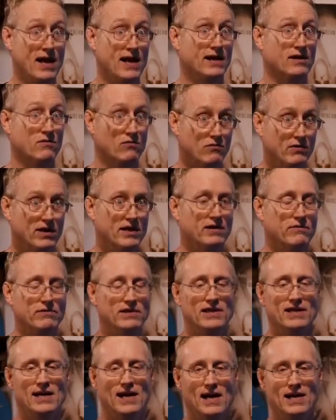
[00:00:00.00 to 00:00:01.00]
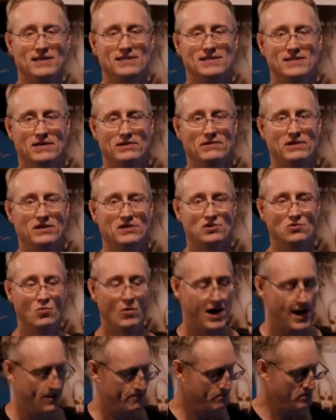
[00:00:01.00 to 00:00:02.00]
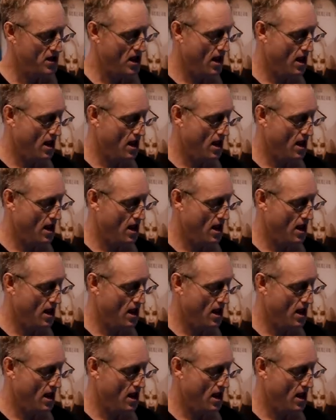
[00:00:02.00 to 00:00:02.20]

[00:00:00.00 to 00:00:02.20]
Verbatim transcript: in a really, really kind of serious way.